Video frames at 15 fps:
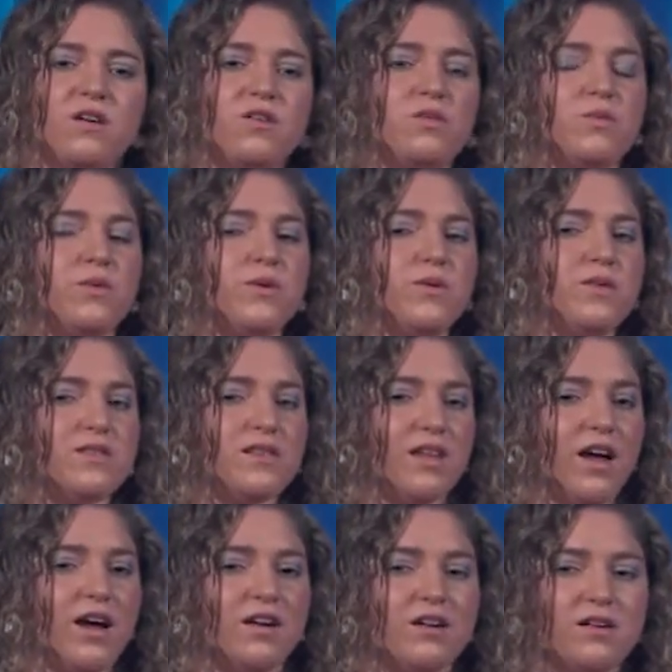cruise
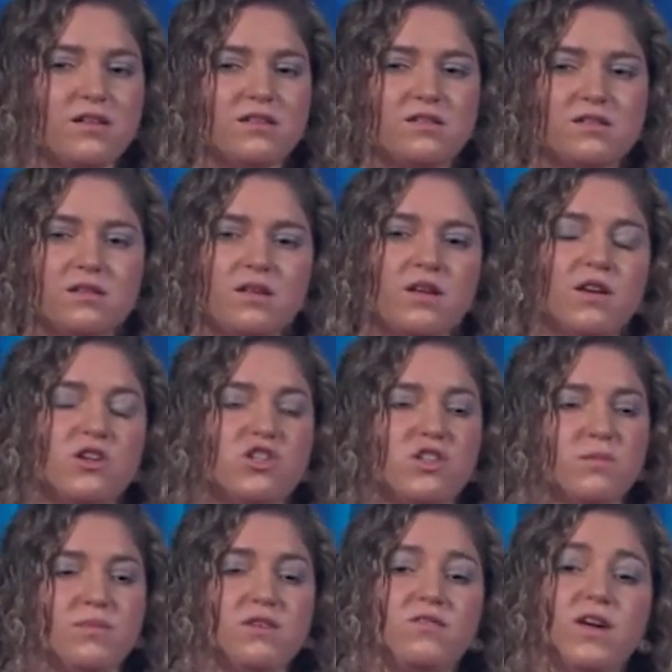liners,
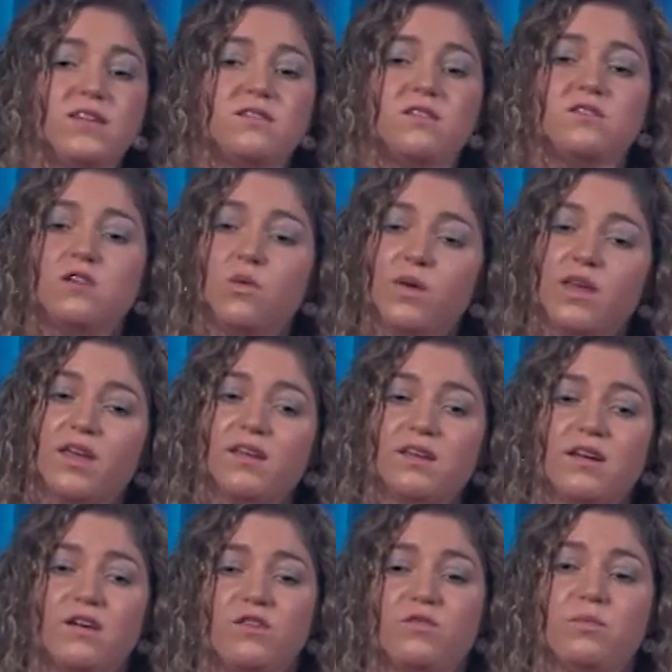shipping vessels going in
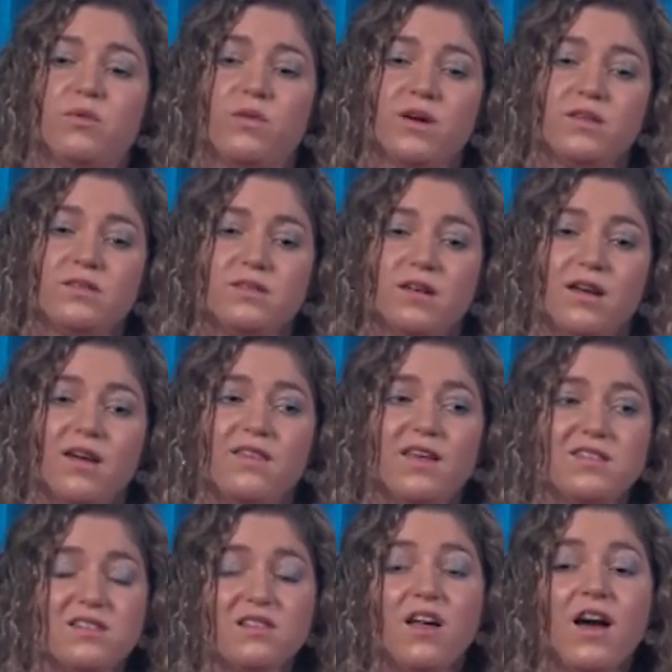and out of ports.
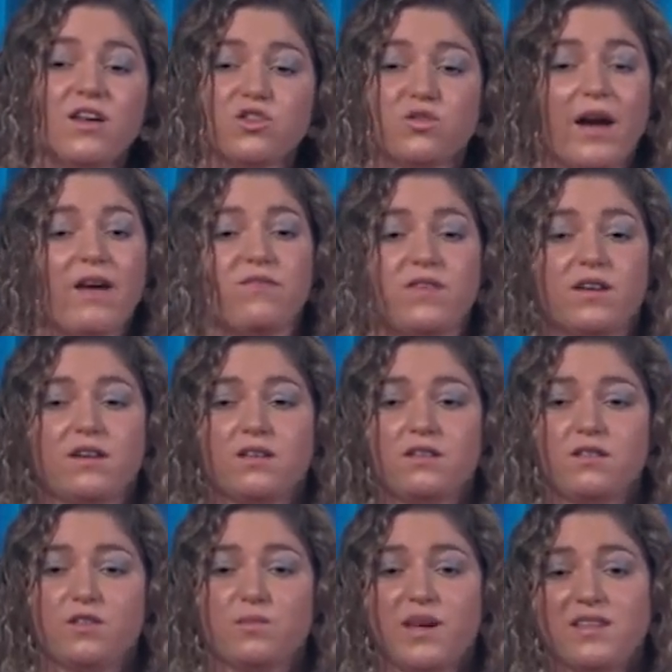That's a lot of traffic.
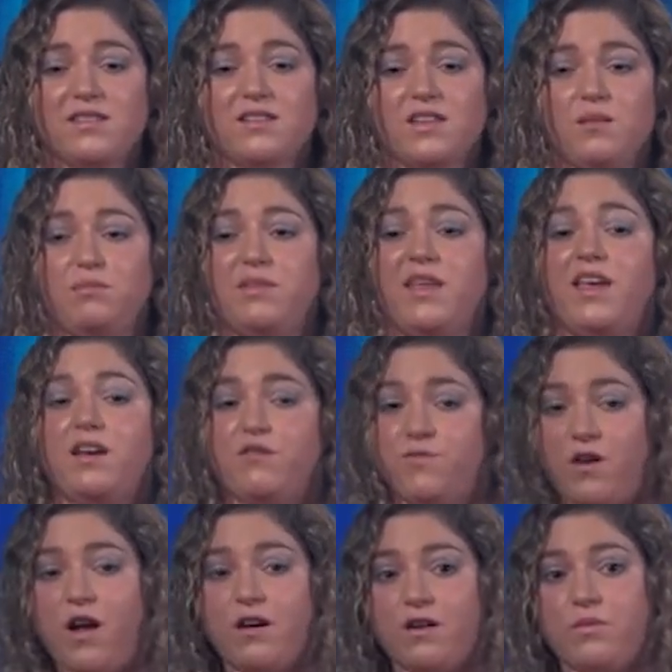You're basically playing
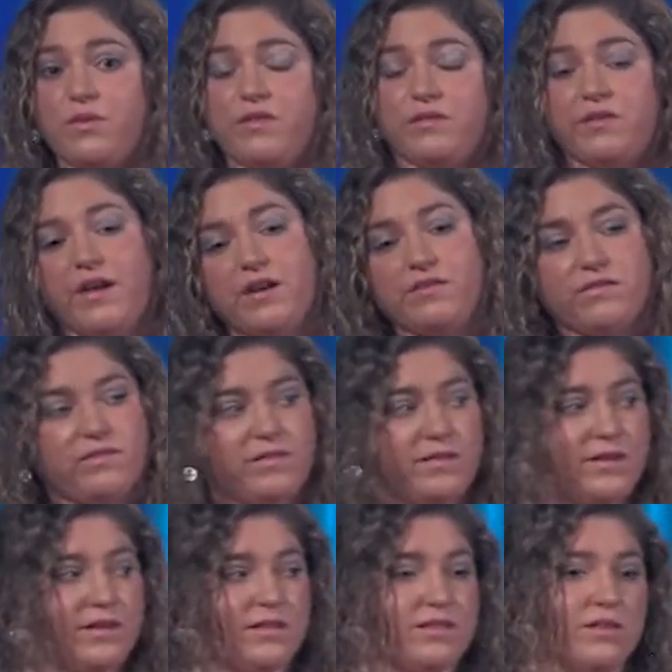Frogger with your life.
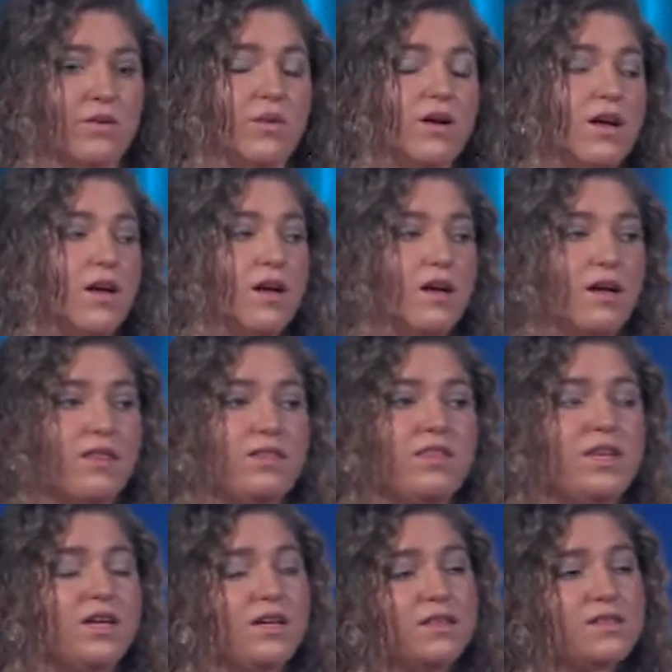So
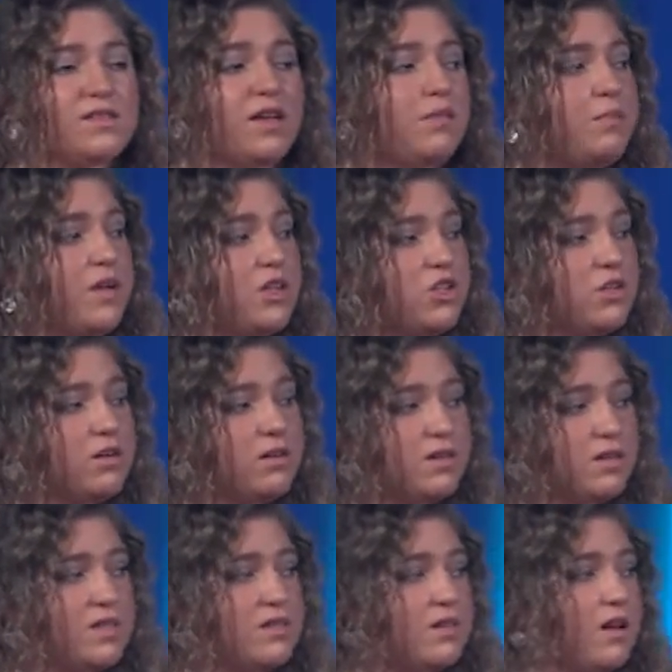the inset picture
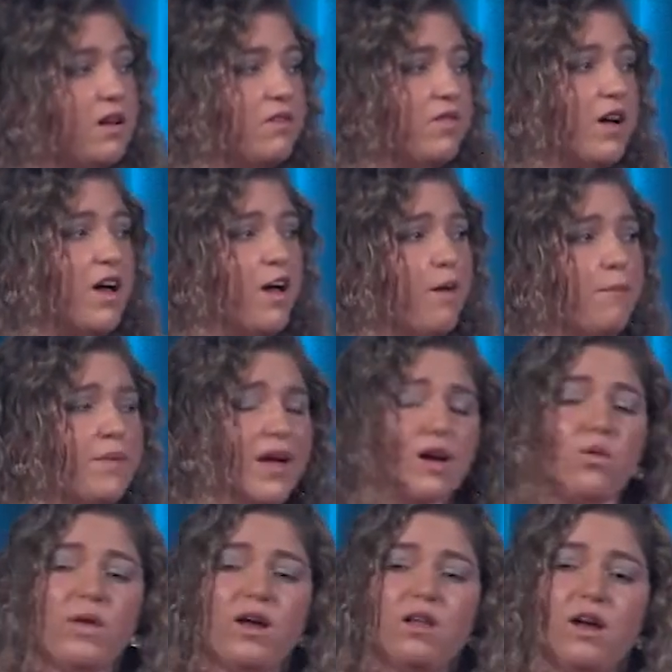is of a
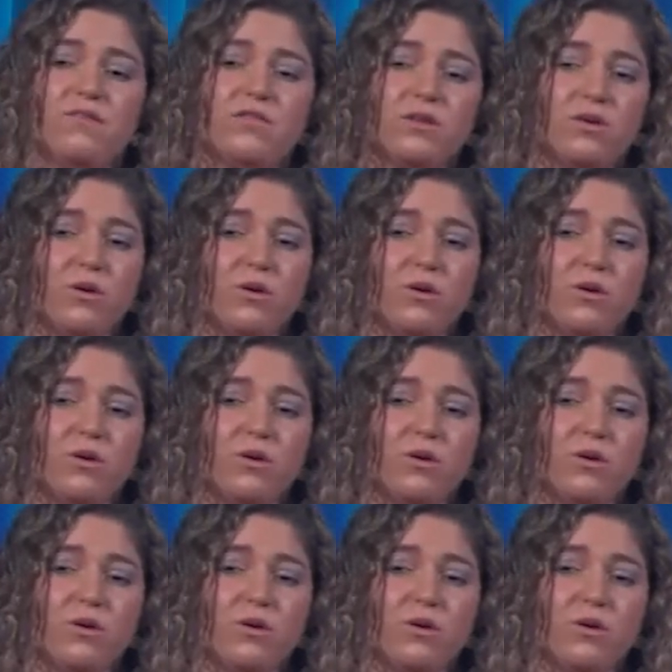humpback whale off the